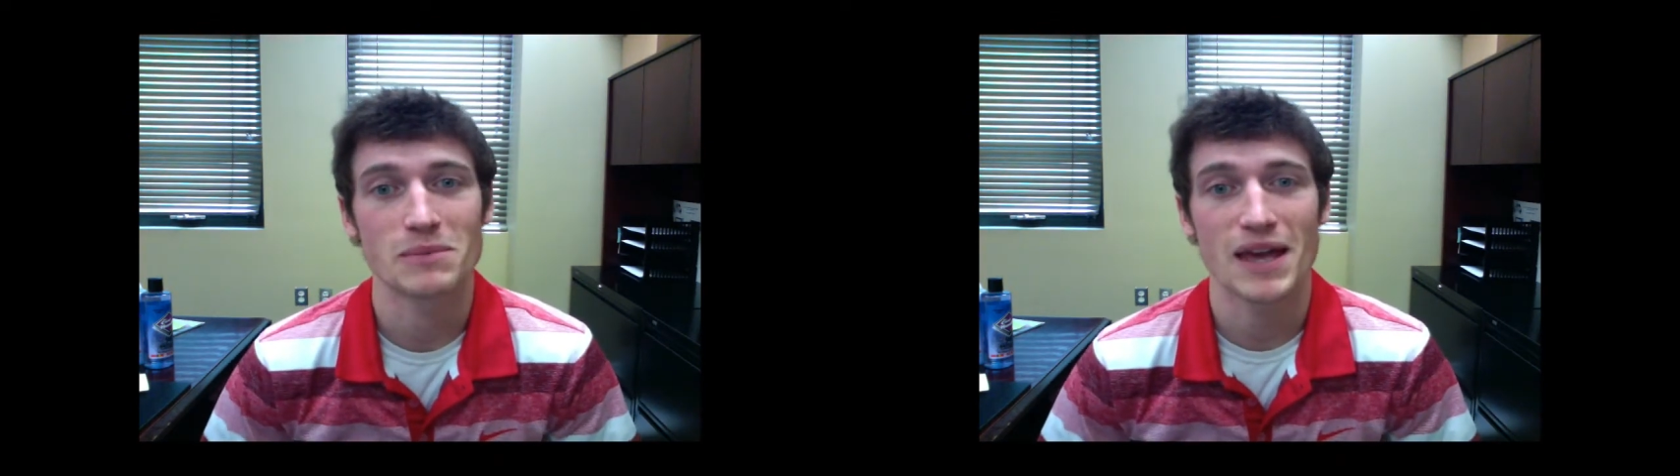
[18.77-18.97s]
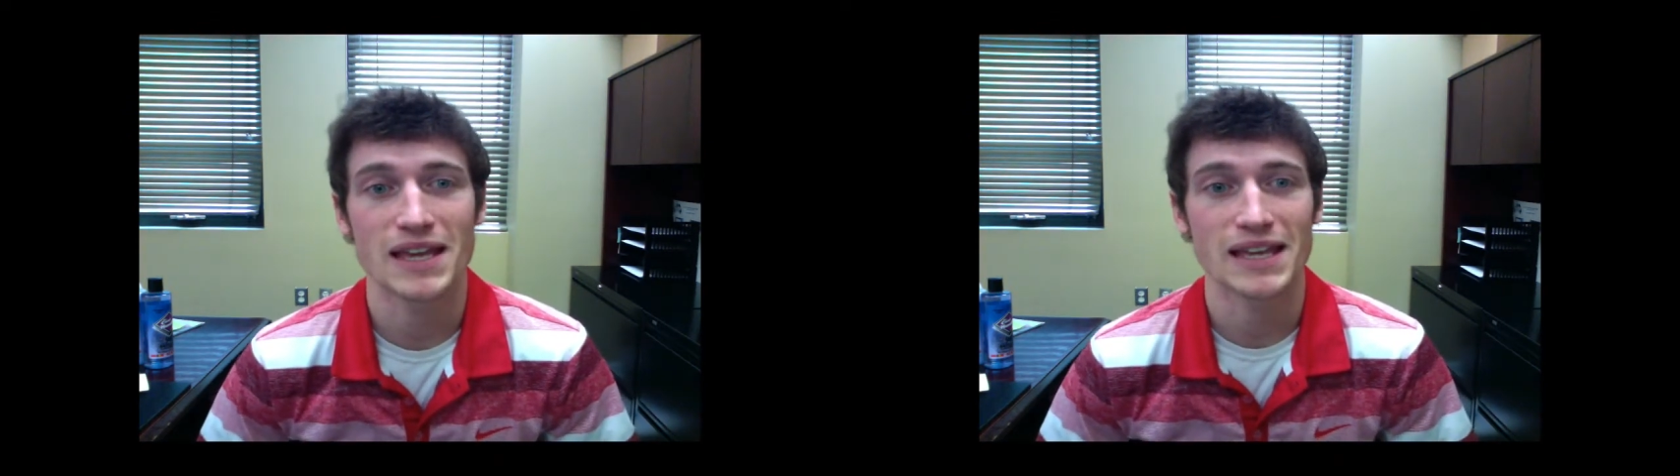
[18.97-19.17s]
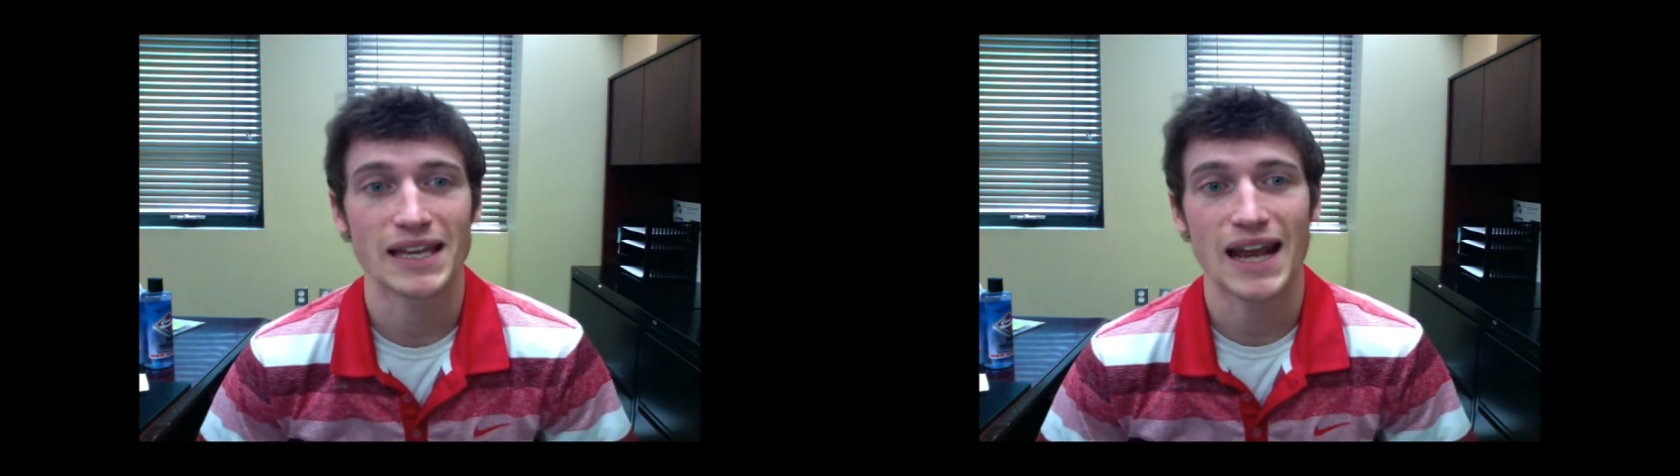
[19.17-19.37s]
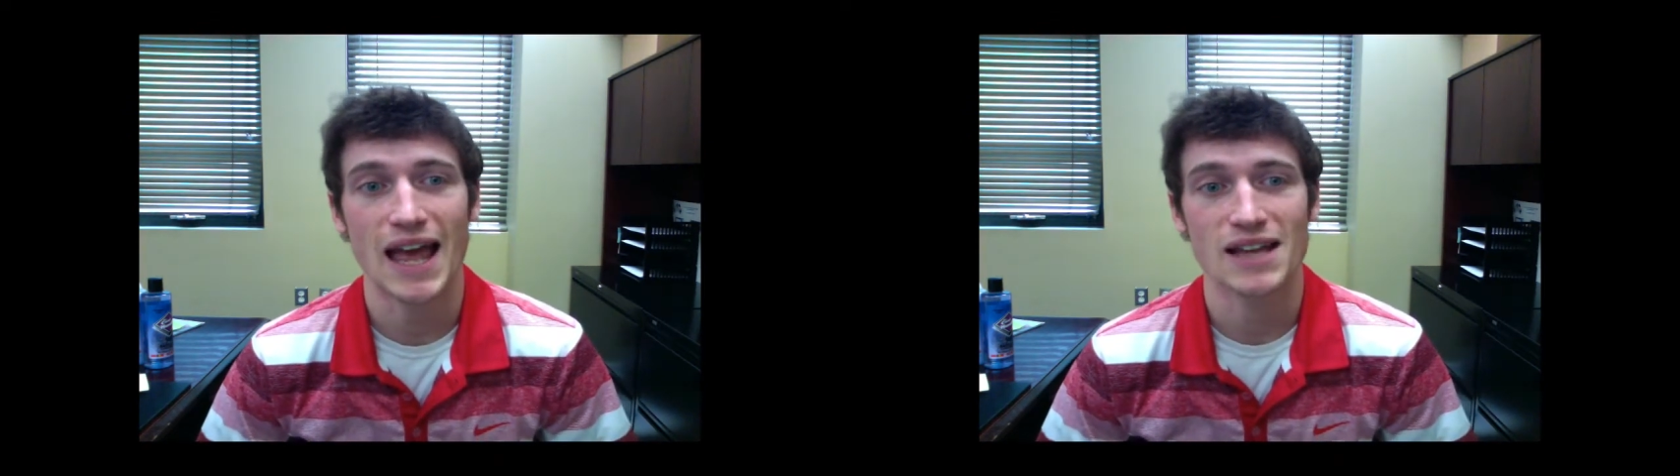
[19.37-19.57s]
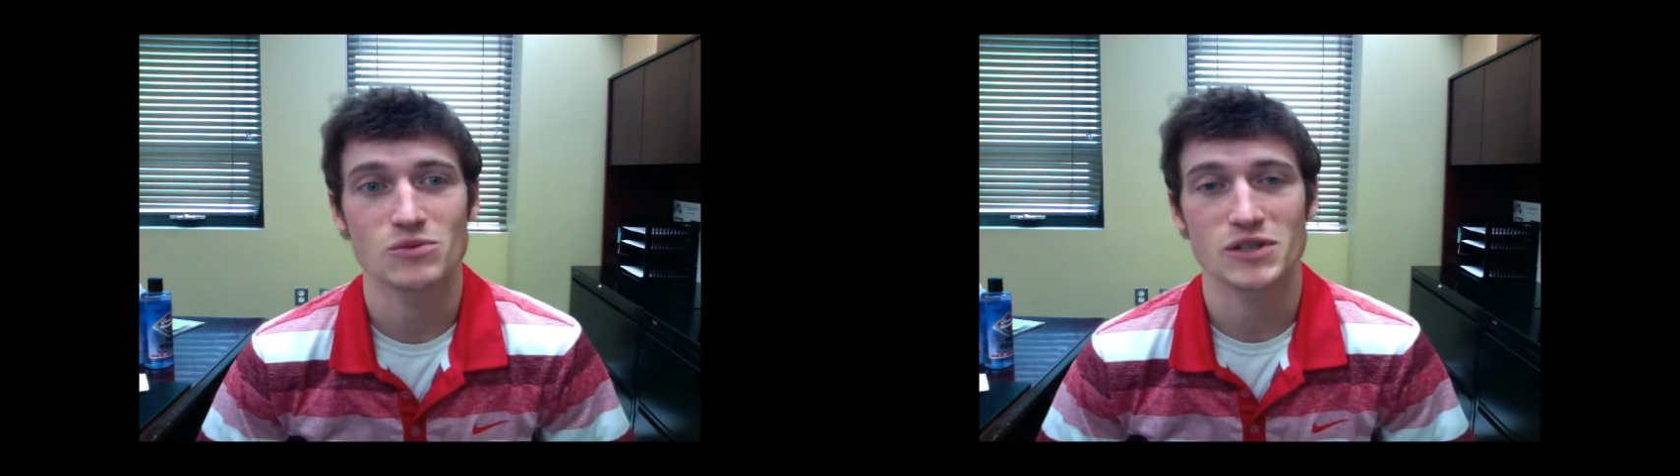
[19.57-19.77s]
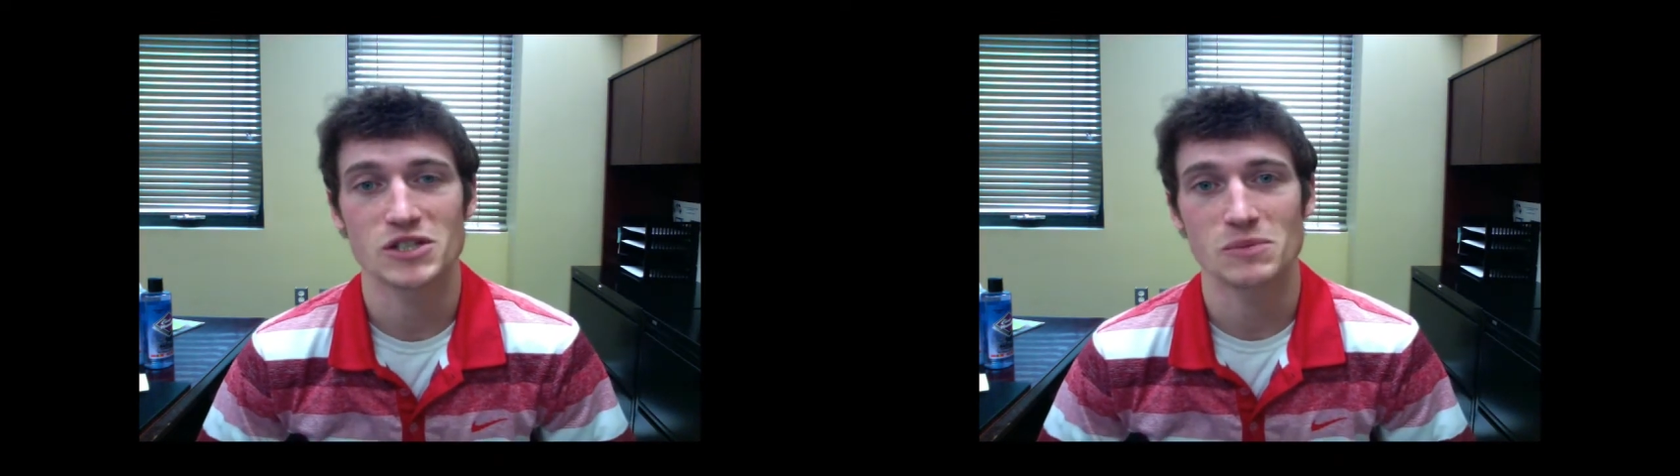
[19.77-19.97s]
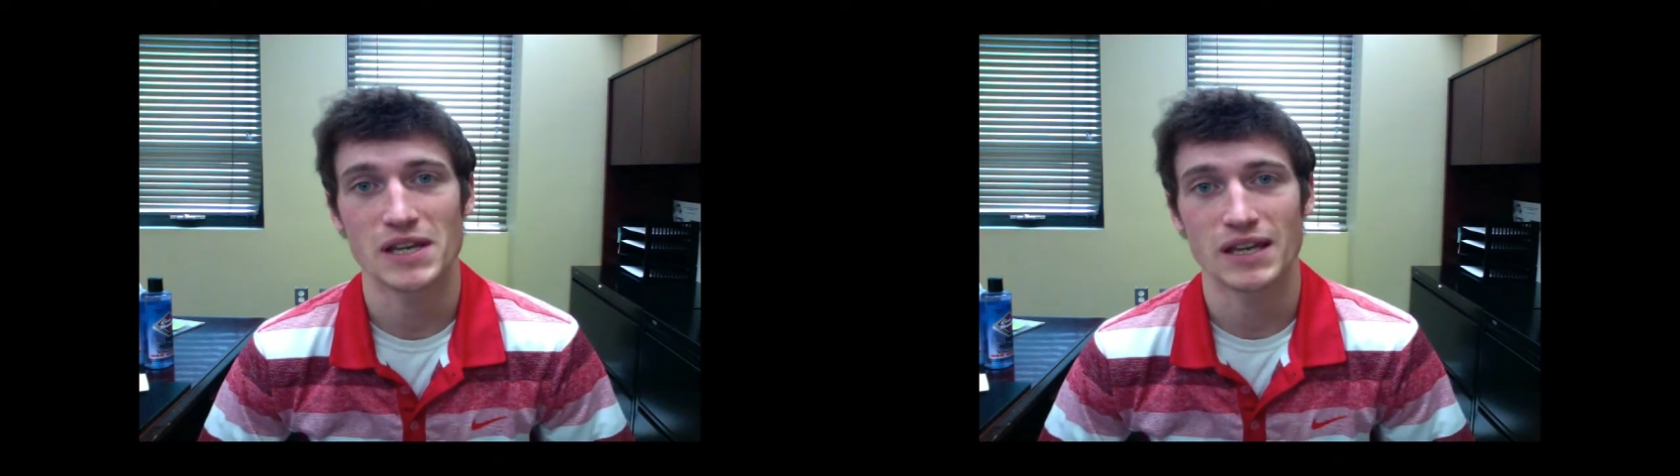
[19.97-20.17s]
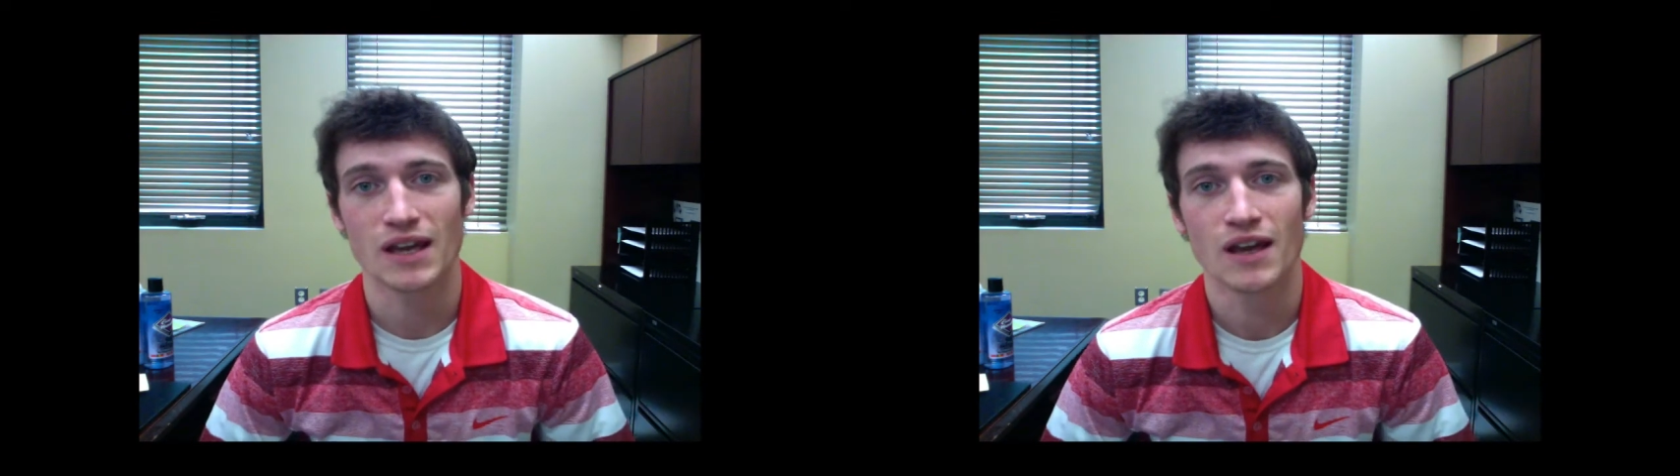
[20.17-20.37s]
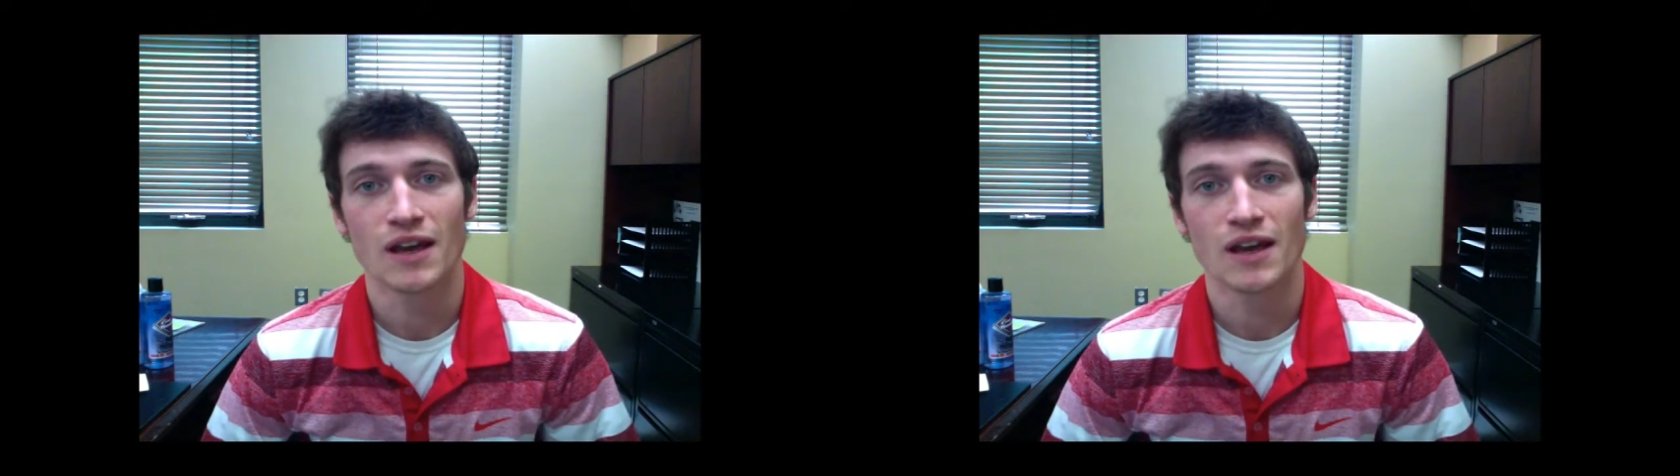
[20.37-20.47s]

making it as we speak.